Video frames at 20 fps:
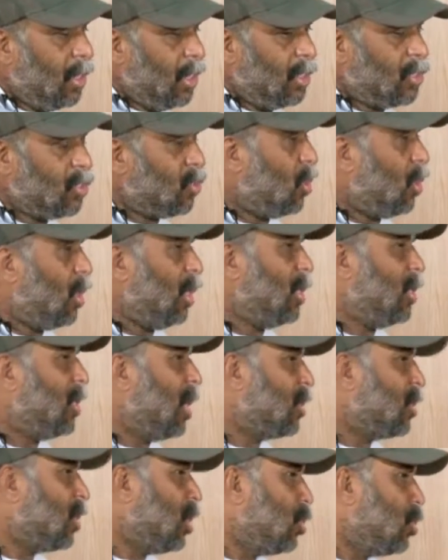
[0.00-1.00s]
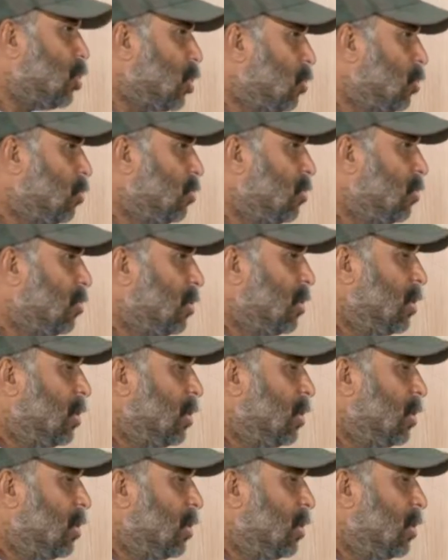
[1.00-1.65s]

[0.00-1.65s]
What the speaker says: It's nothing new.